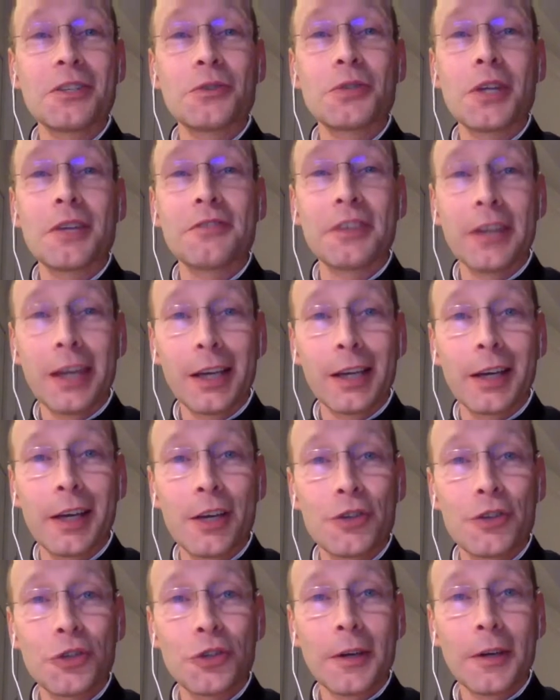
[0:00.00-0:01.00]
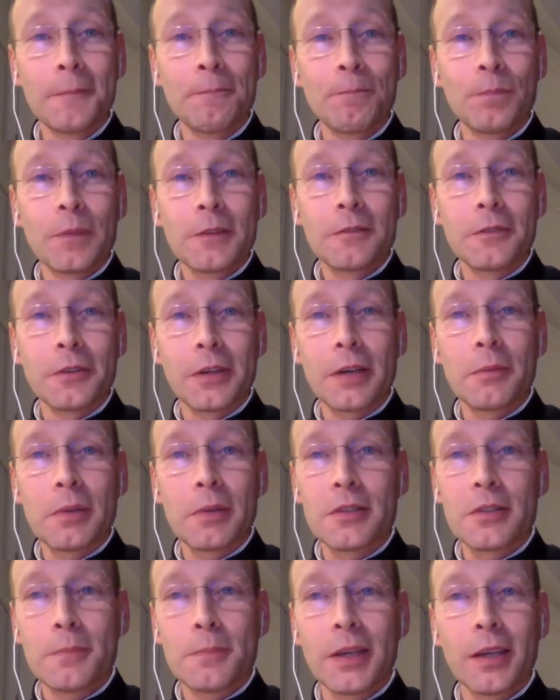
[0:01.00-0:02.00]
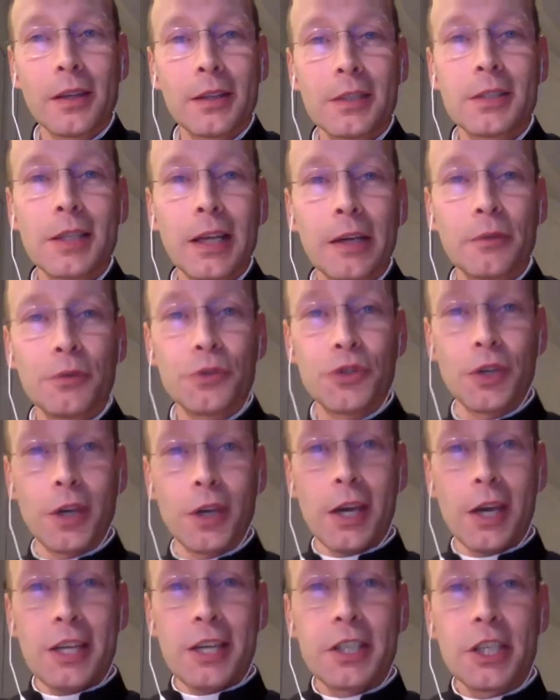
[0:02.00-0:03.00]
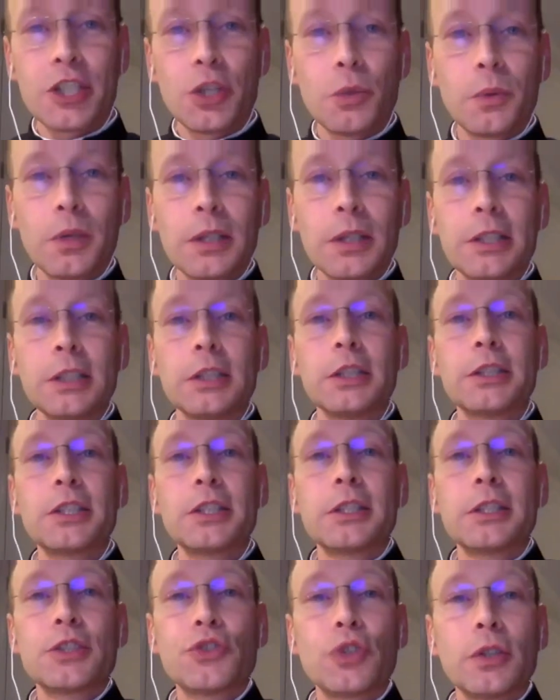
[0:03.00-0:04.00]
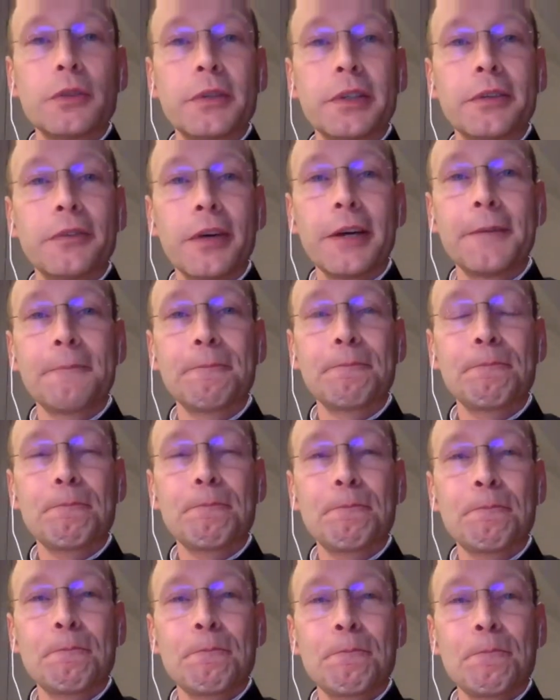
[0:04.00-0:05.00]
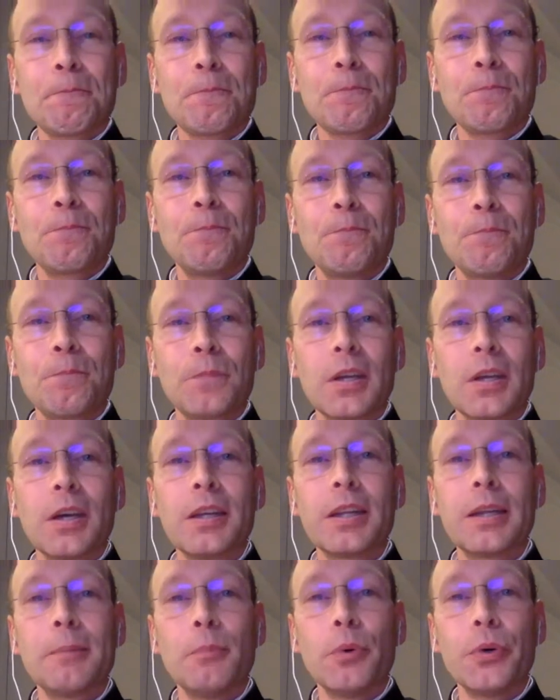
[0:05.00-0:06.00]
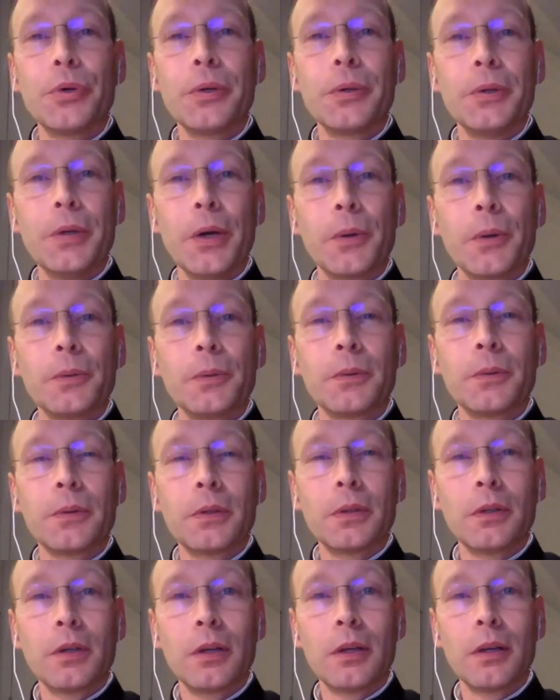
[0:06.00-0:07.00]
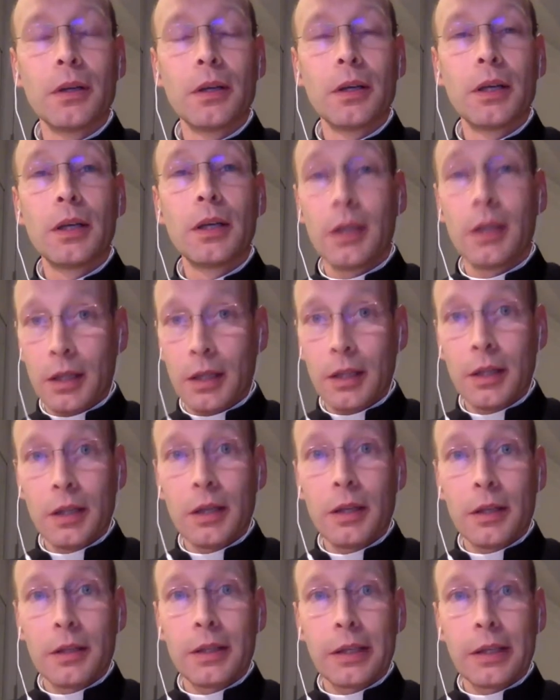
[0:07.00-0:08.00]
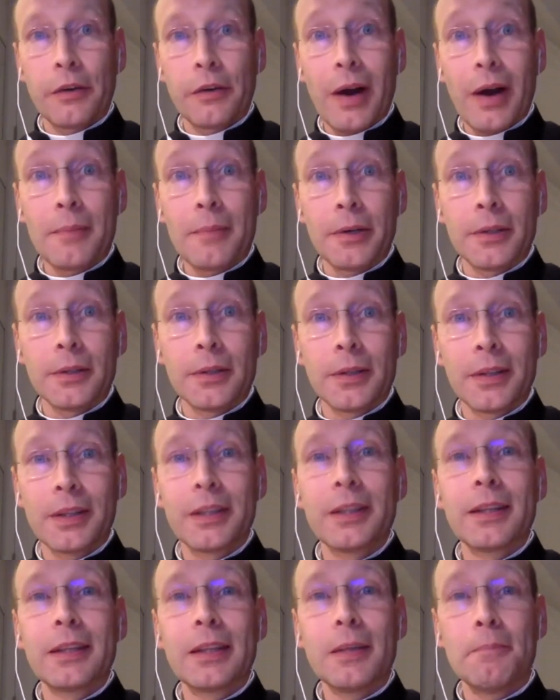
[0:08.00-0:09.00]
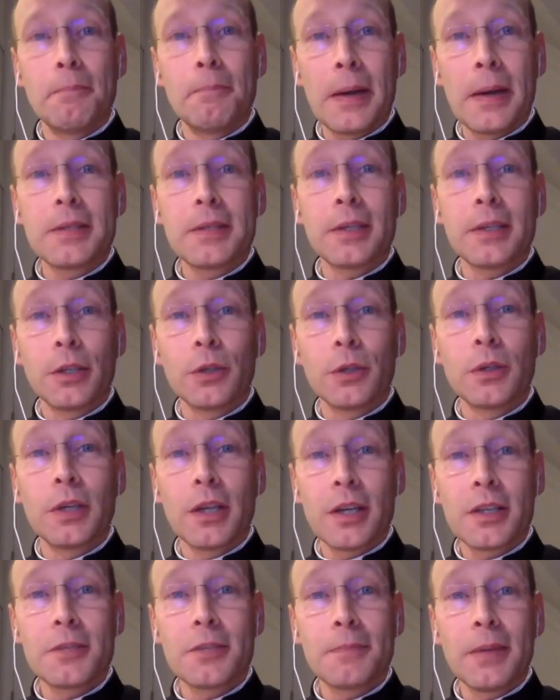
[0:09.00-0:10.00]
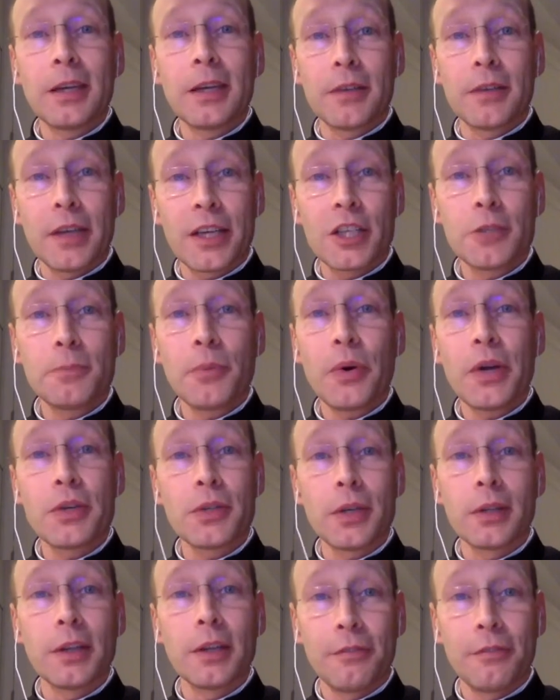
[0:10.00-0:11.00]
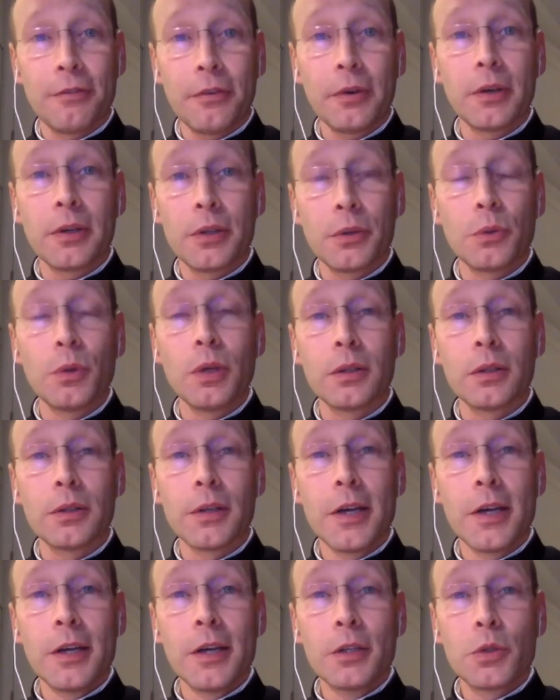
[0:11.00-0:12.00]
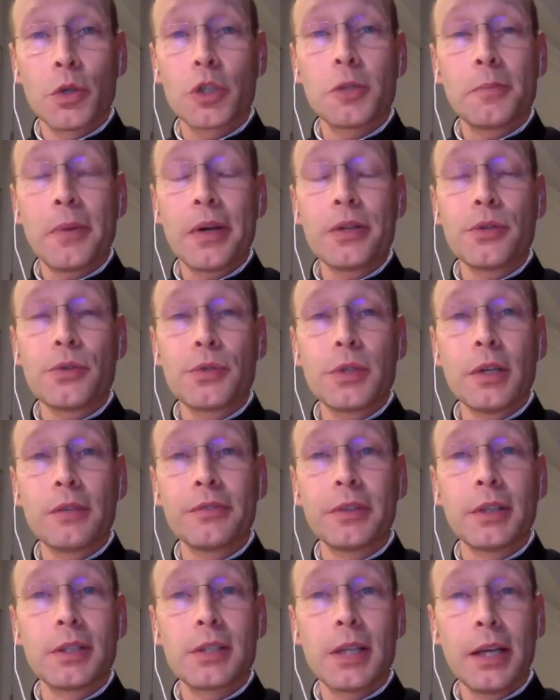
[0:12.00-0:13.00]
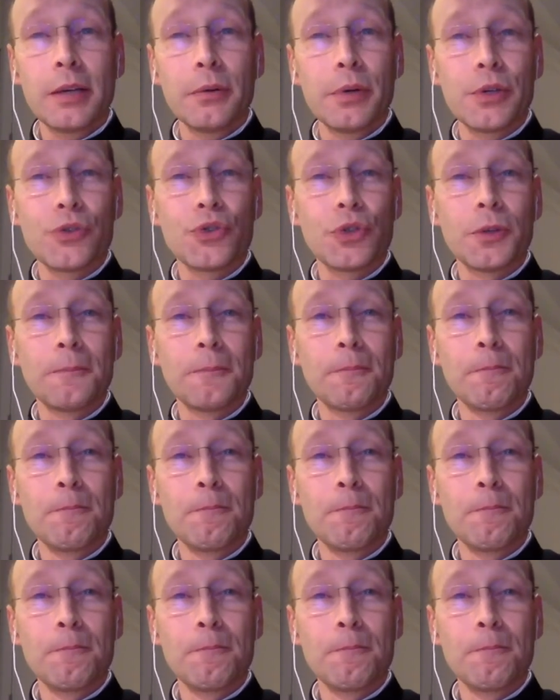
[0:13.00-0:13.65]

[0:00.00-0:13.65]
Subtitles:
yourself in English. But you have been speaking this language since you were little children, right? And the more you know the grammar, the better you can speak and express, and the freer you are to express yourself in this language.